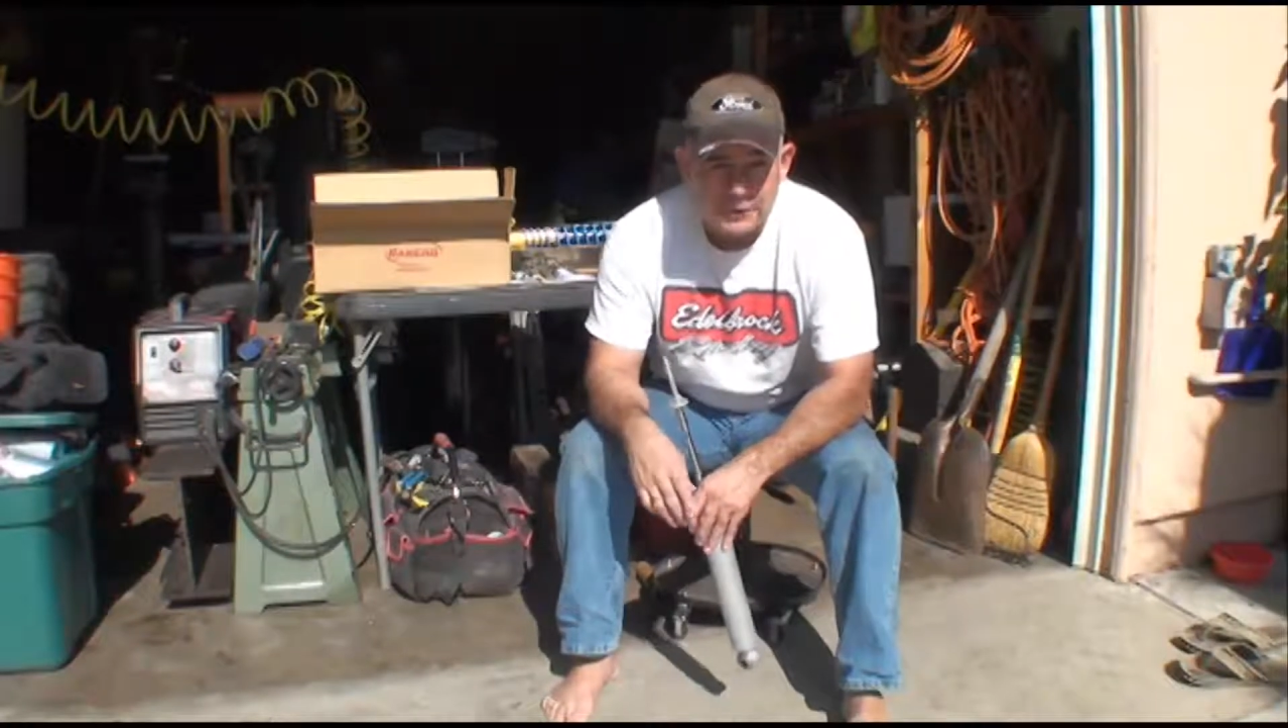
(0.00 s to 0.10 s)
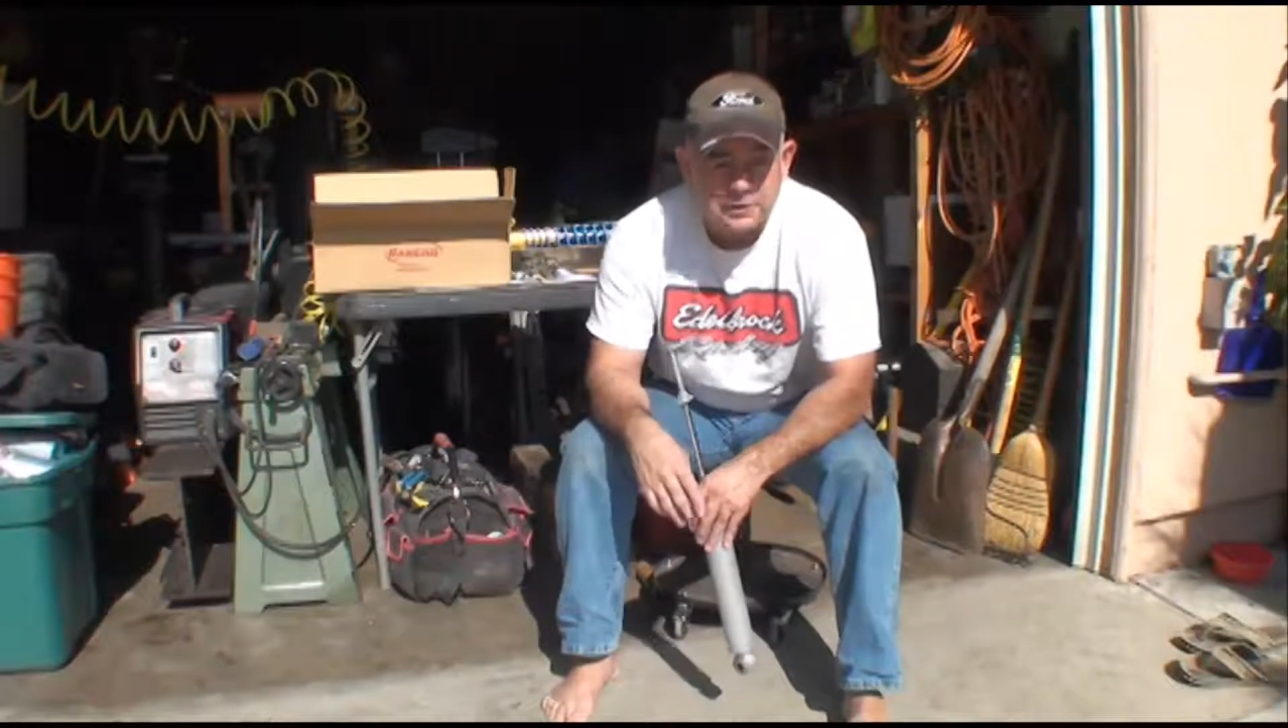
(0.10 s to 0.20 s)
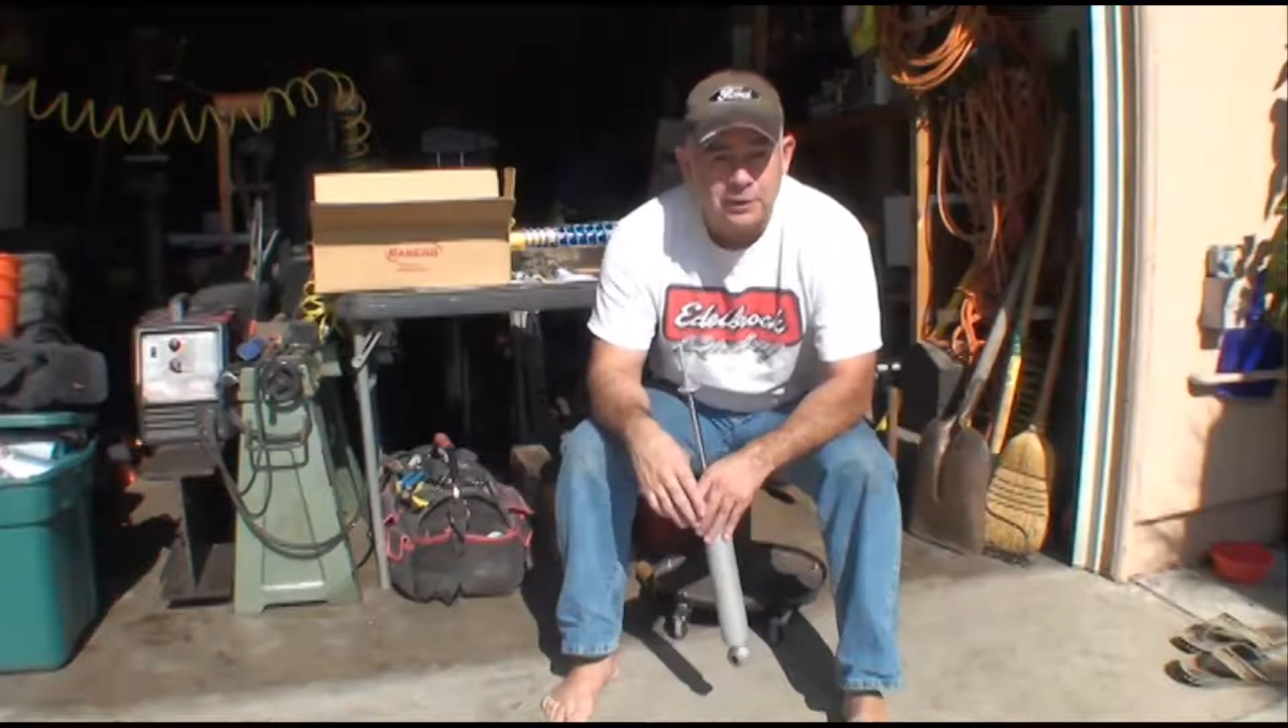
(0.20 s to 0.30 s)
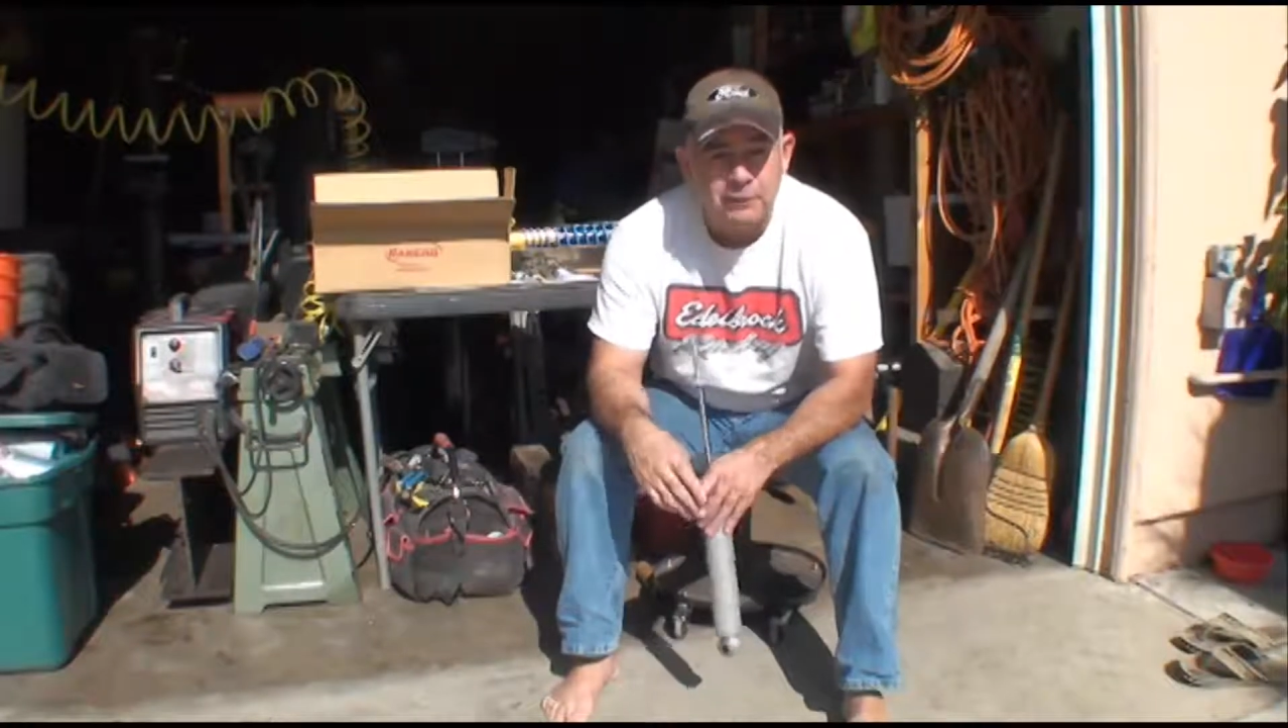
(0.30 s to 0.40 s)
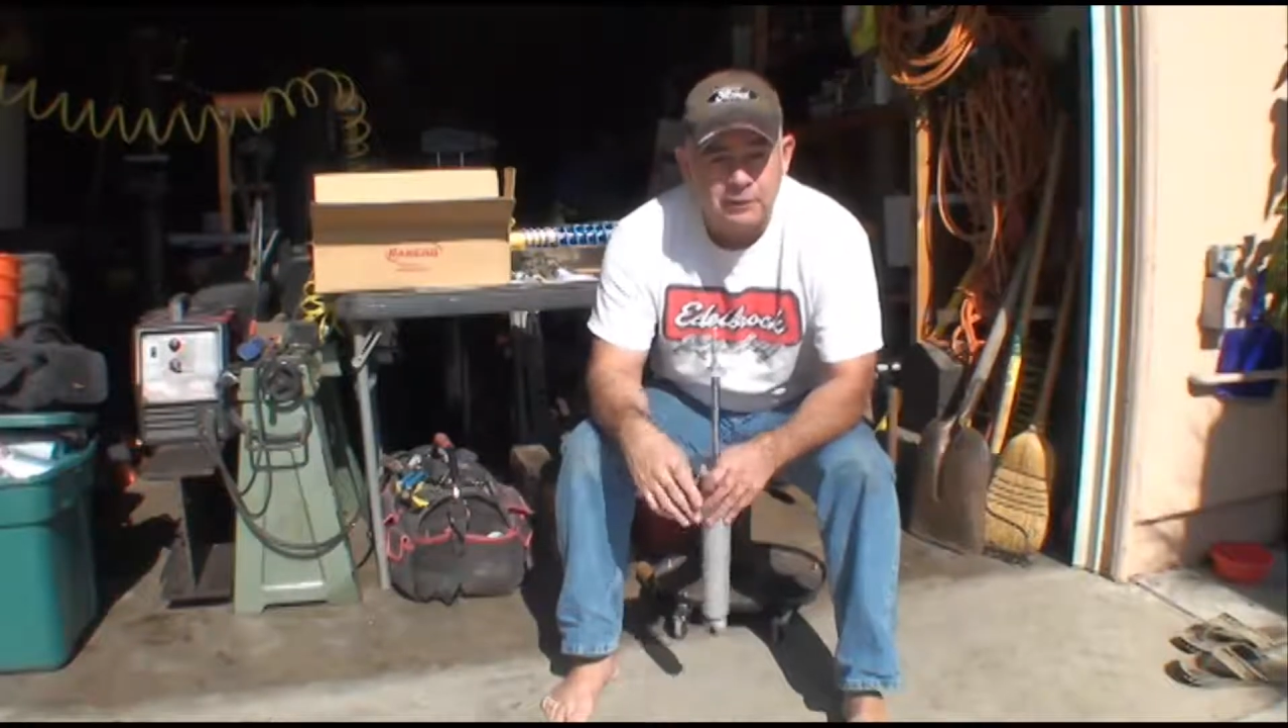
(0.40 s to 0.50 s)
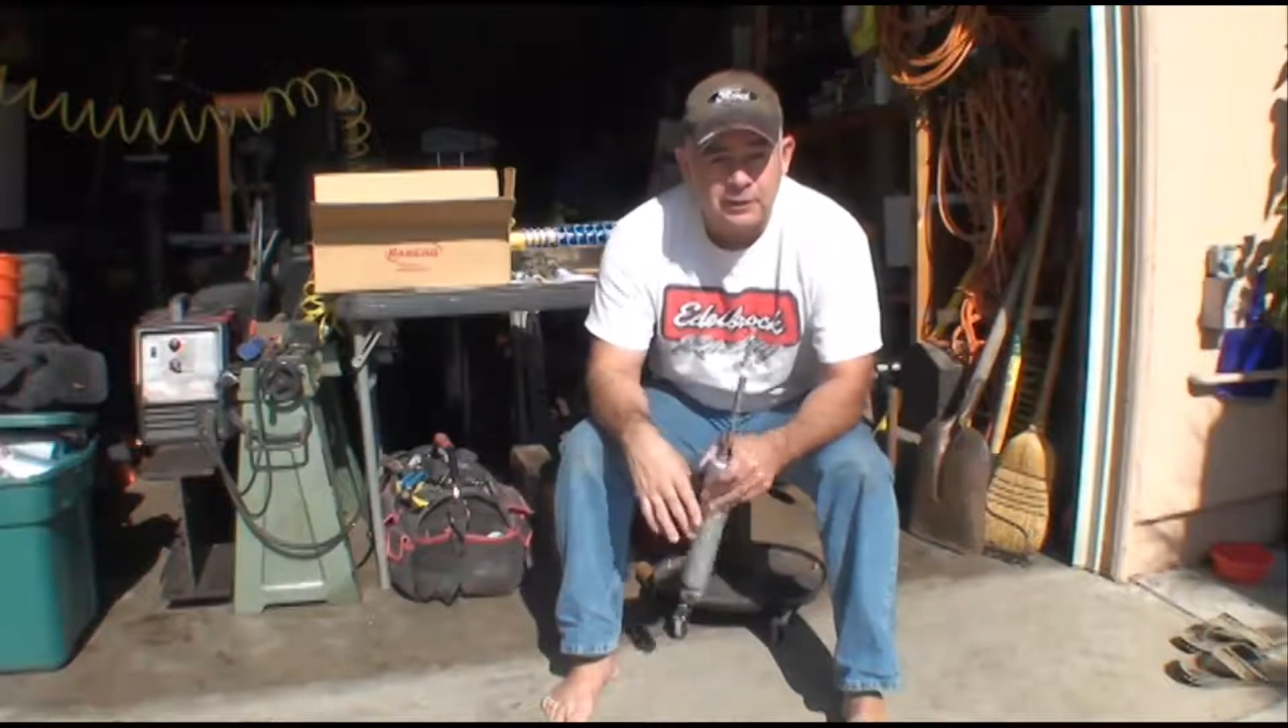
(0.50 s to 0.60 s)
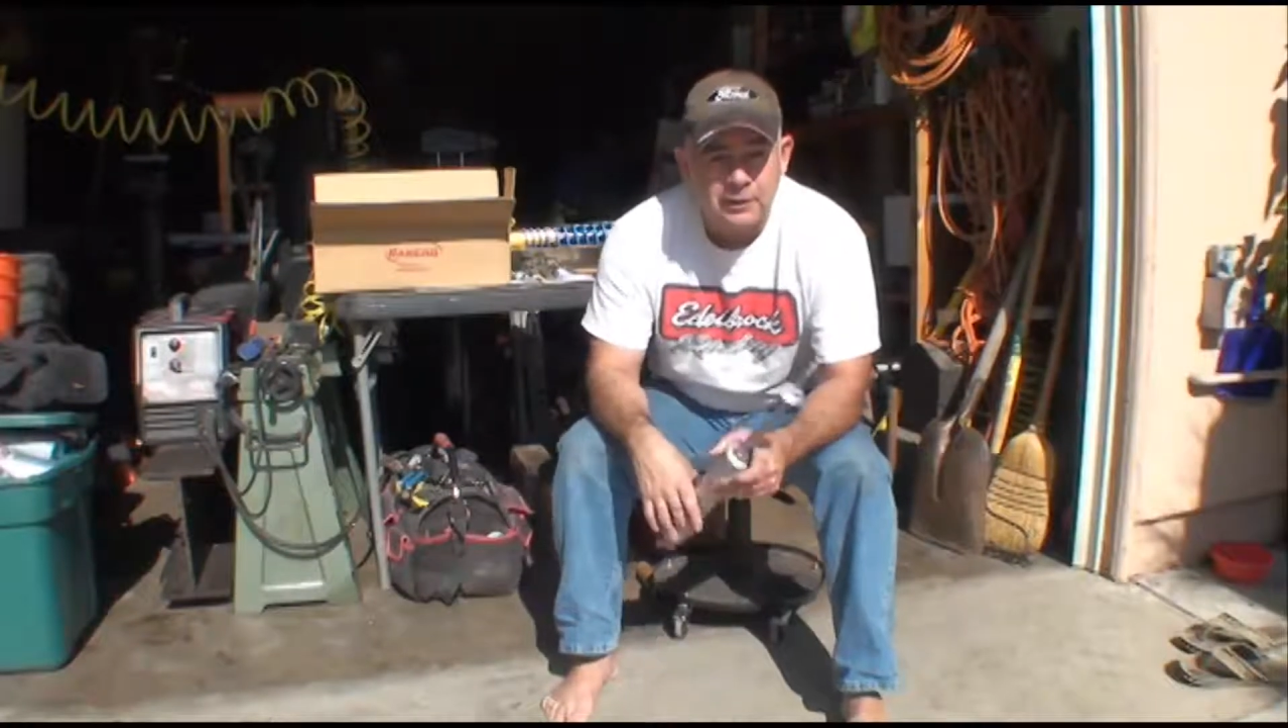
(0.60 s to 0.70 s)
So,